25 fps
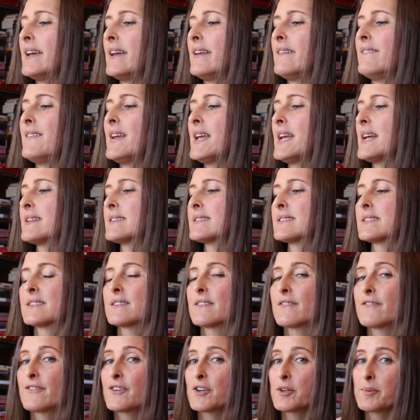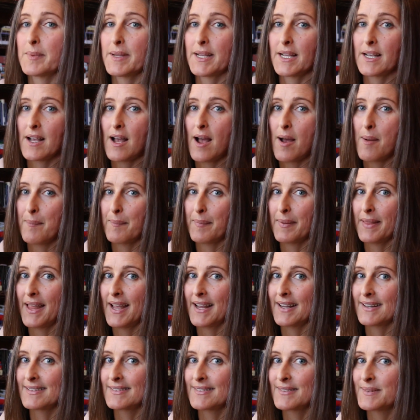Advanced Firming
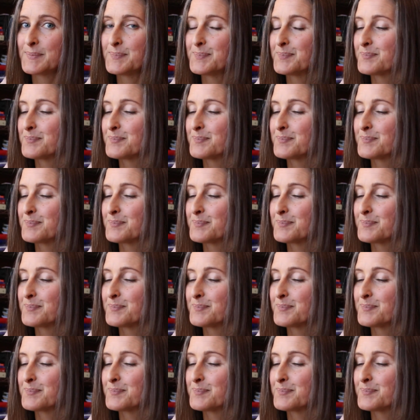Complex.